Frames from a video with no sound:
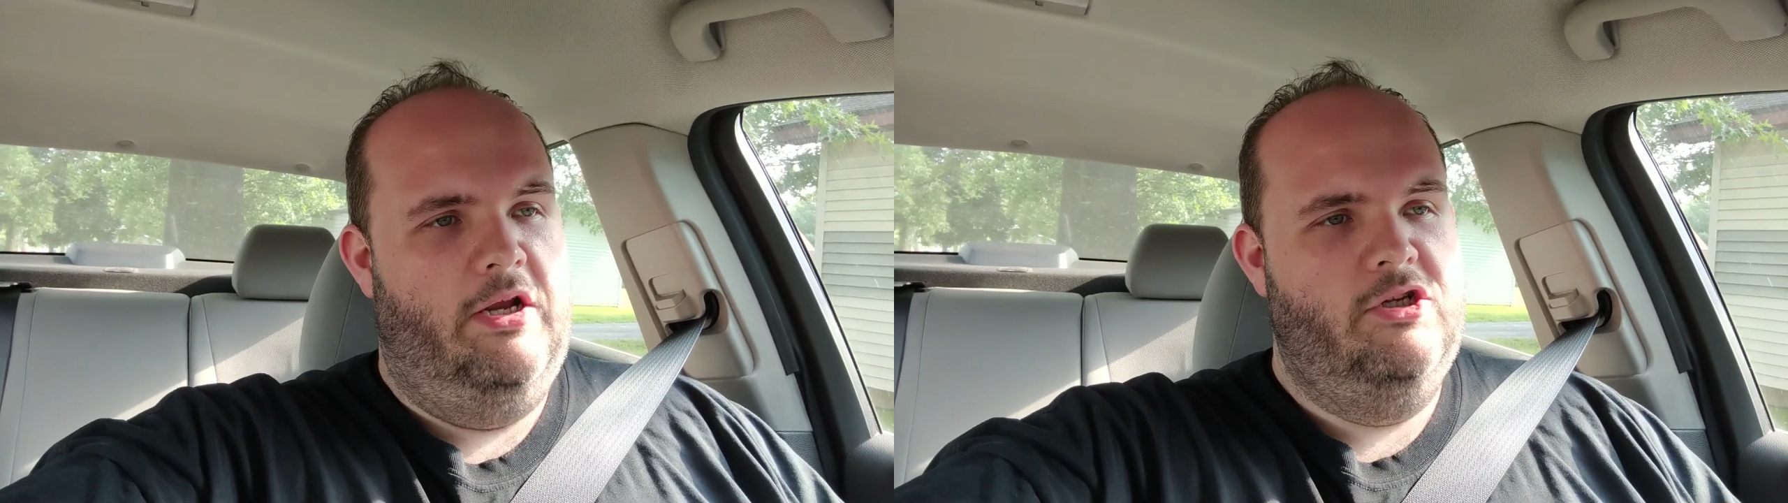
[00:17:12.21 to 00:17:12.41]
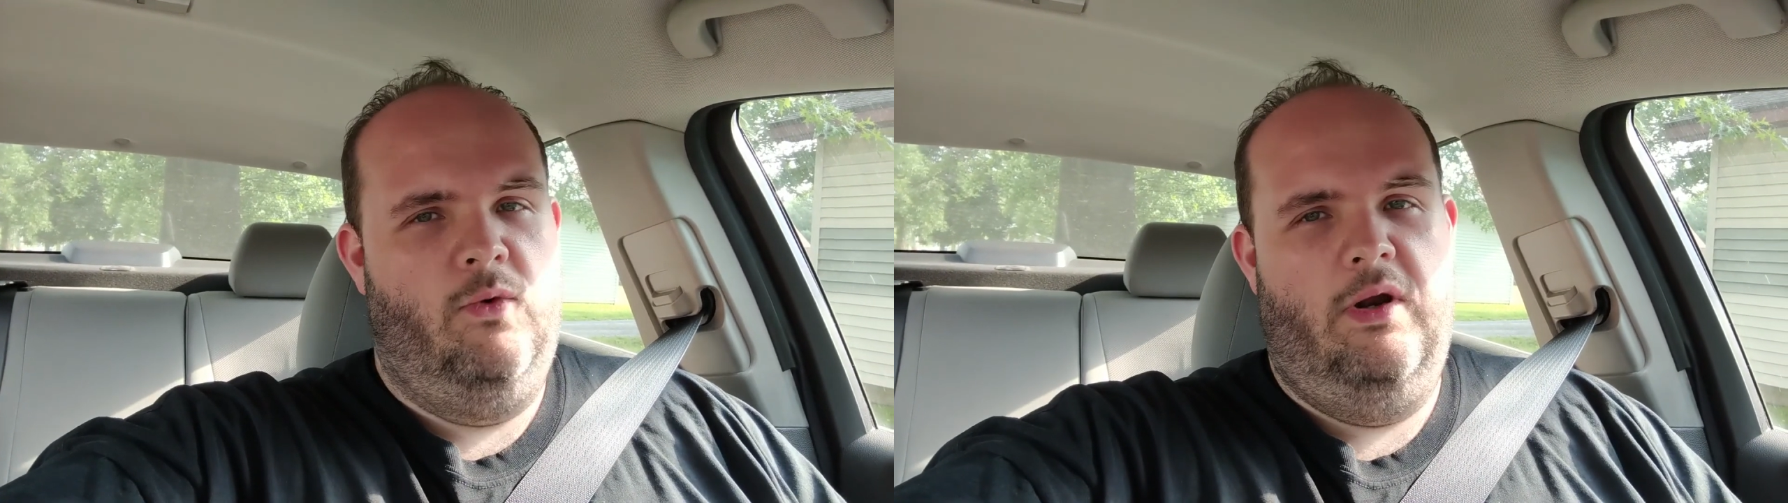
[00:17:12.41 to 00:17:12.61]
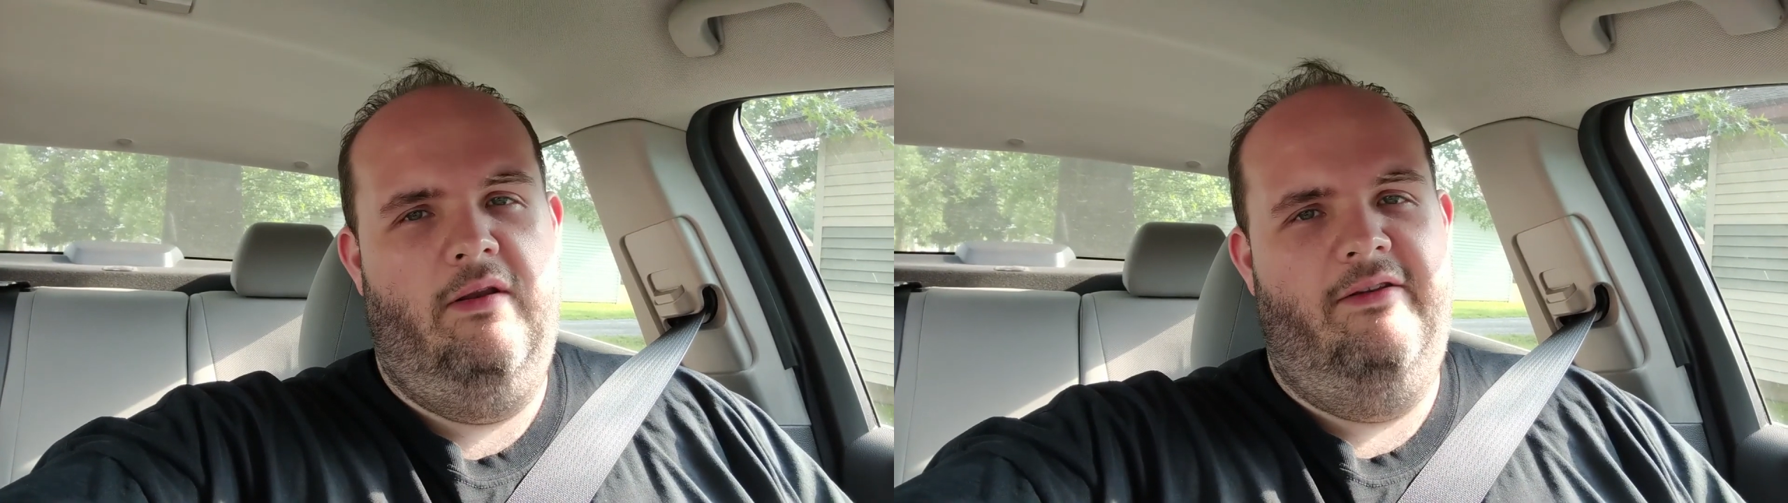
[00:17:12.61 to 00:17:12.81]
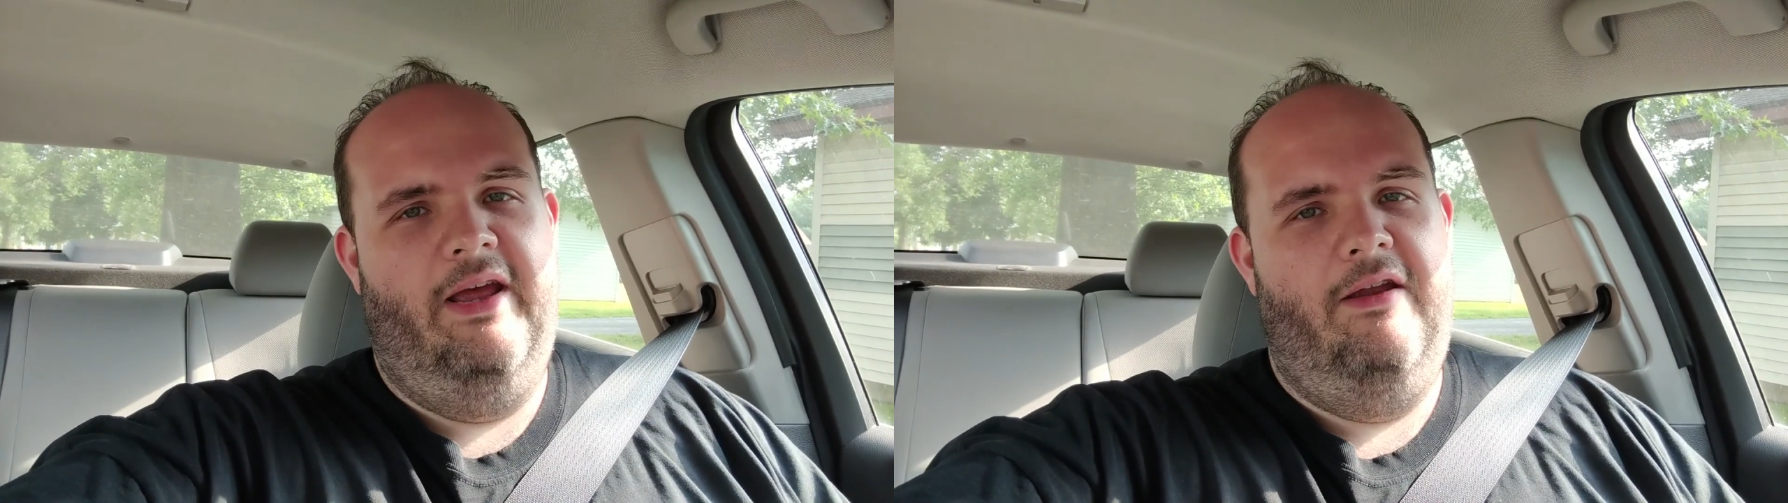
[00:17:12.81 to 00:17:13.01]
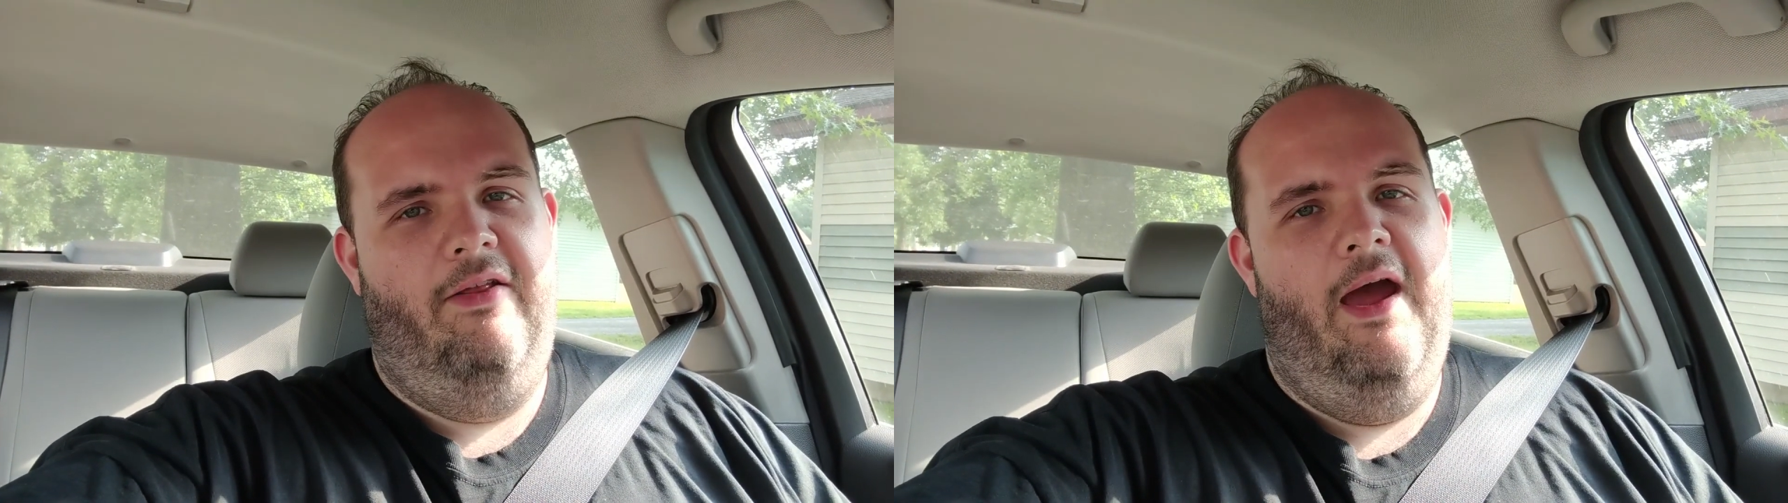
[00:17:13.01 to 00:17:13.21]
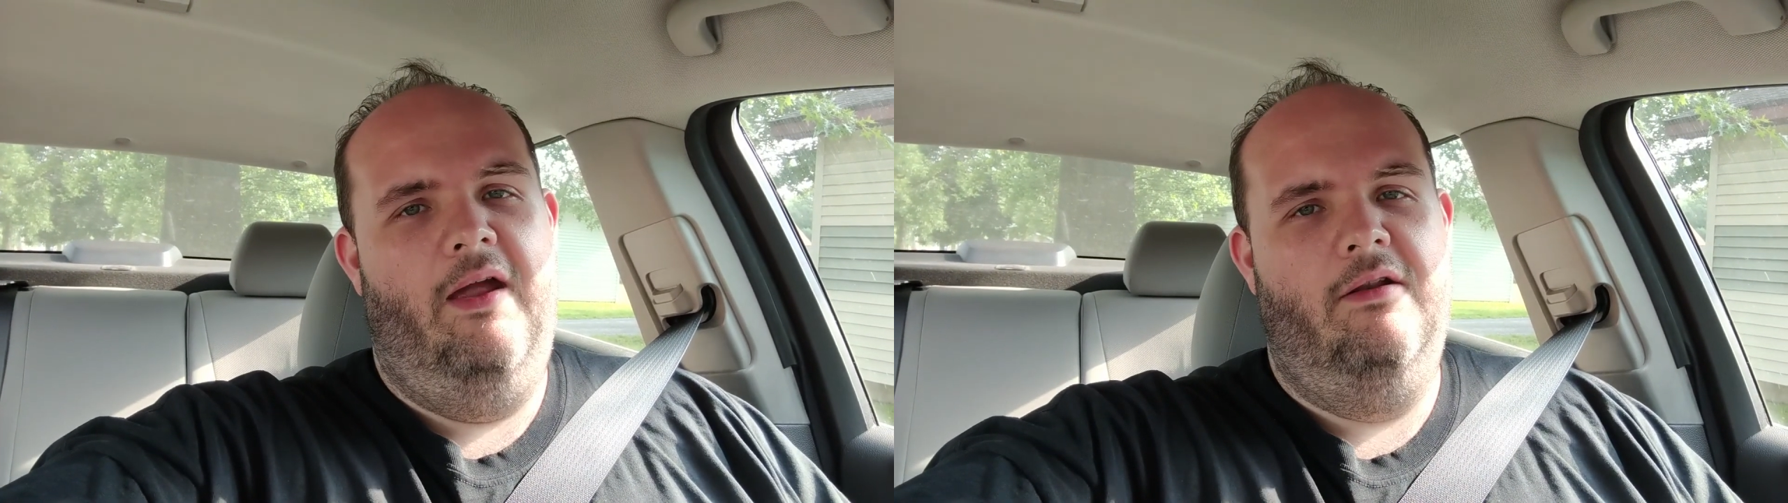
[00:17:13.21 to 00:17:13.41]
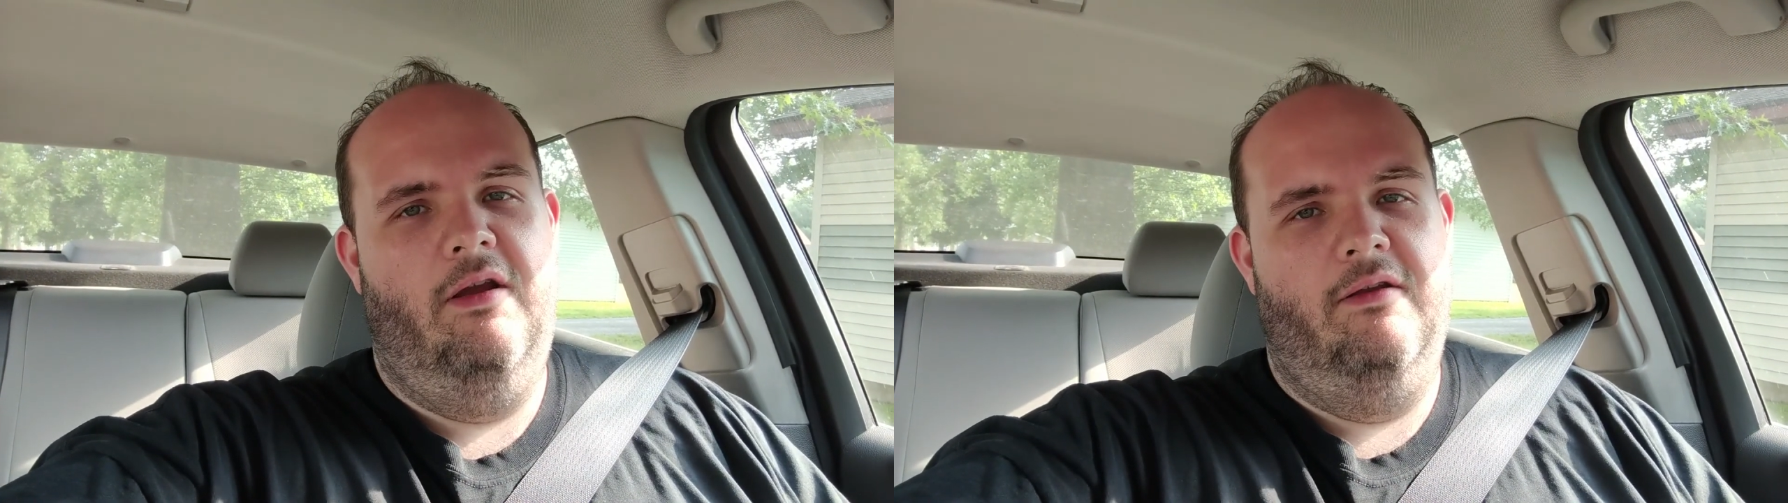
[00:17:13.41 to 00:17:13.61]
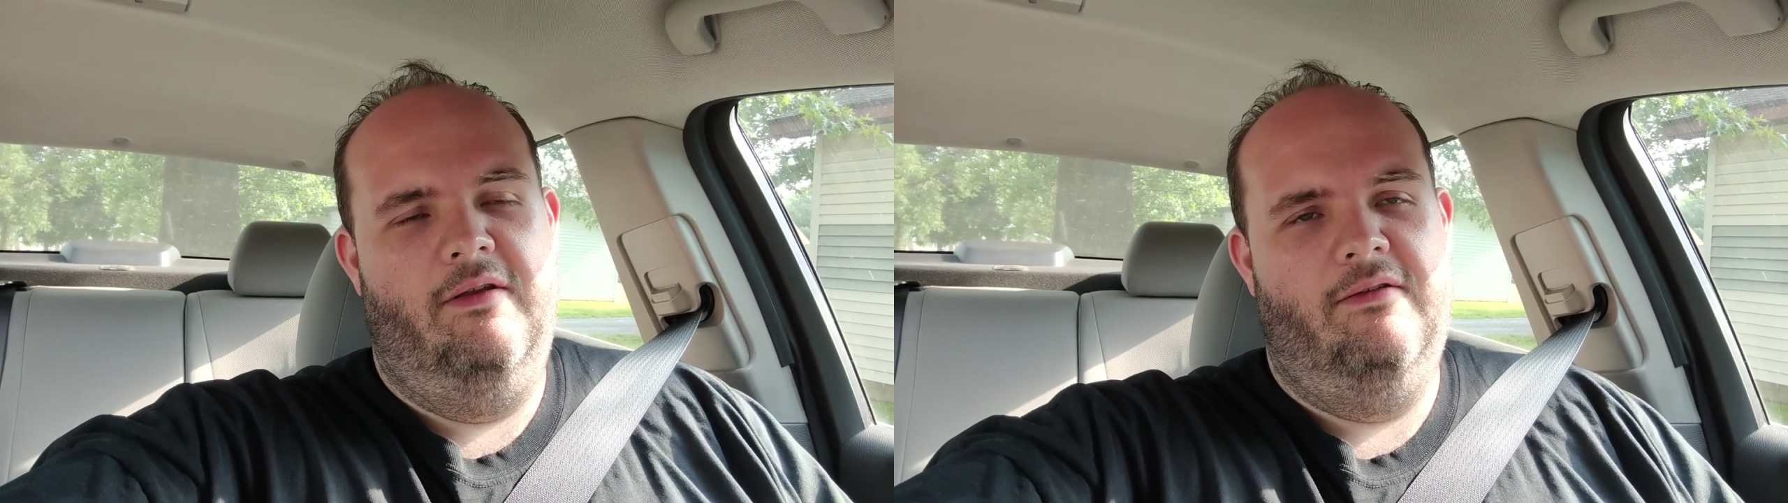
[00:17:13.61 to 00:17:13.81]
I just wanted to tell you that,
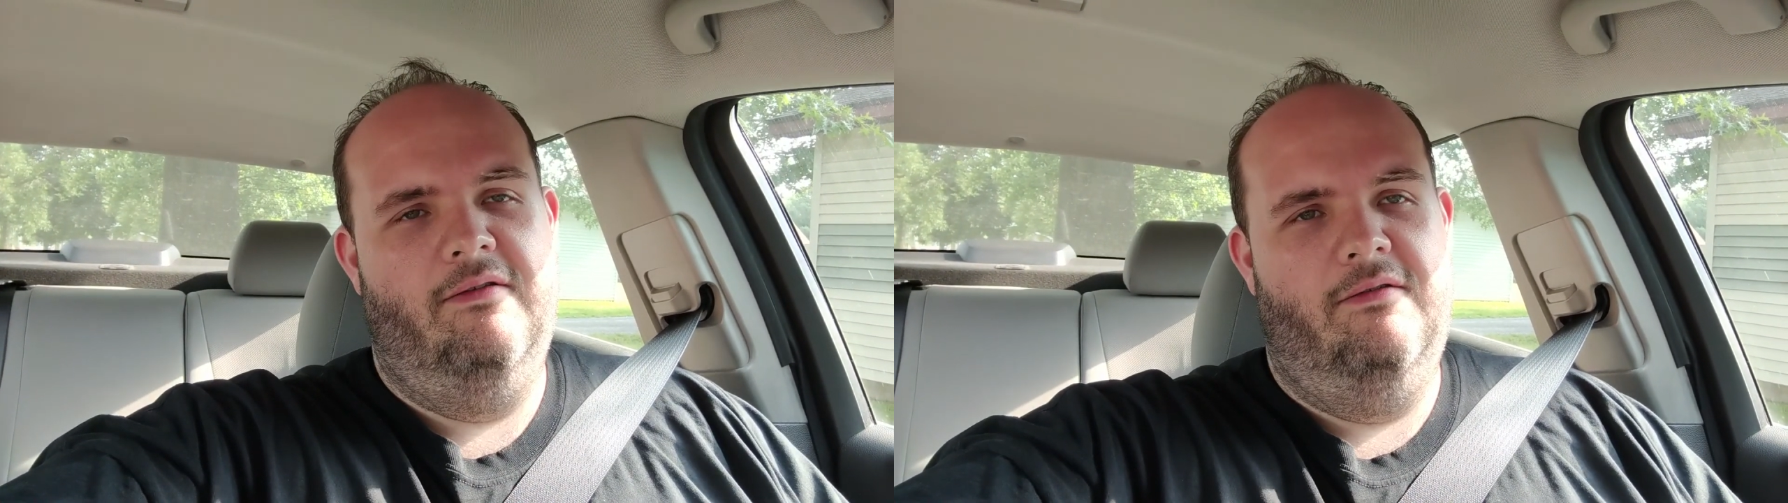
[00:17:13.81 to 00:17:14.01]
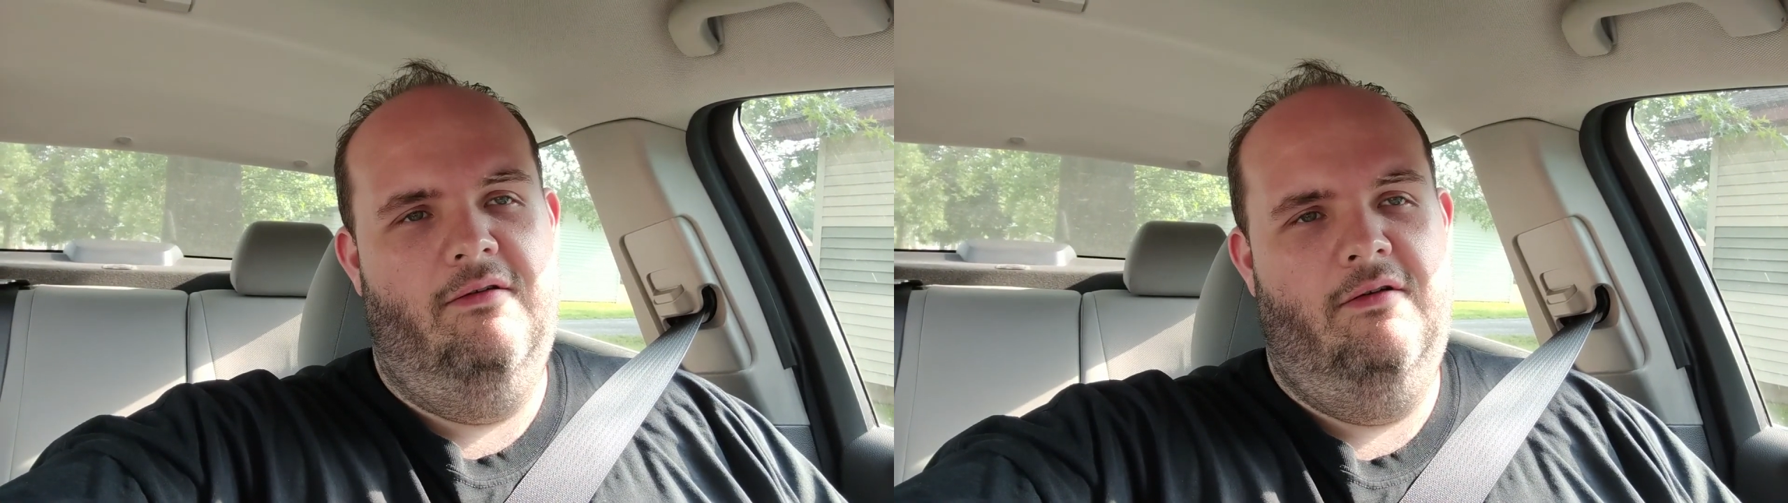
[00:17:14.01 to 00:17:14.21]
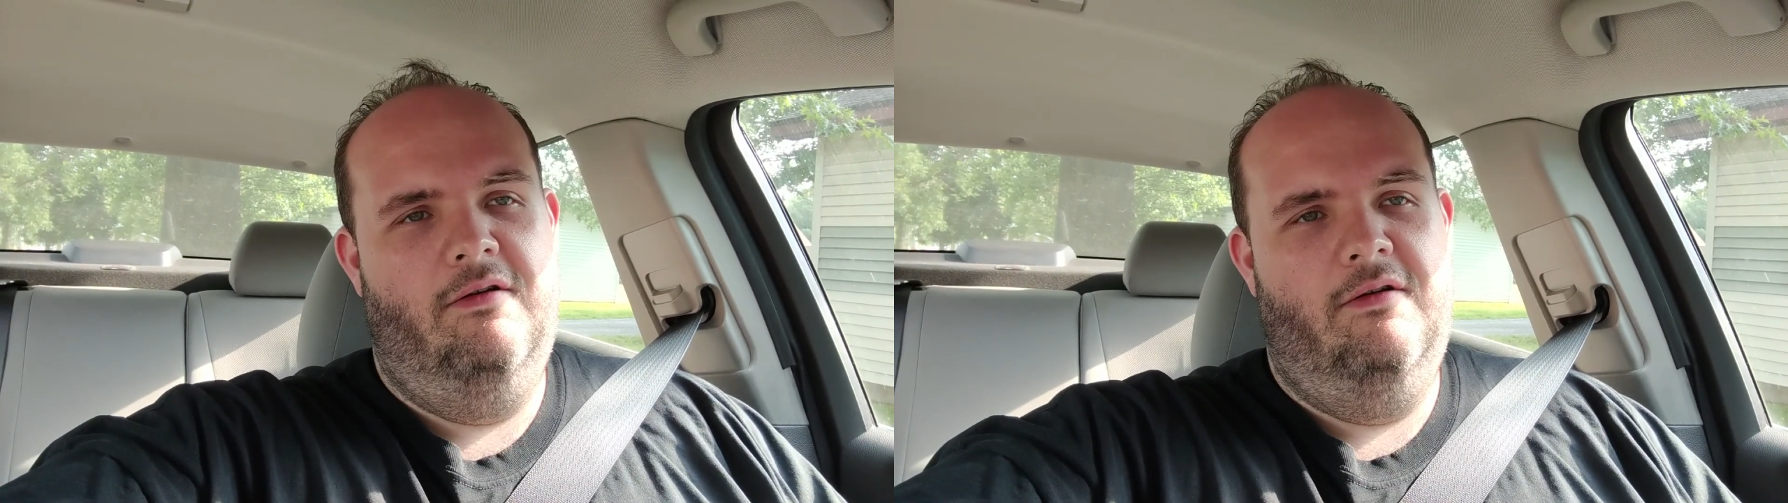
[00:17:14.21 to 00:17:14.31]
because it's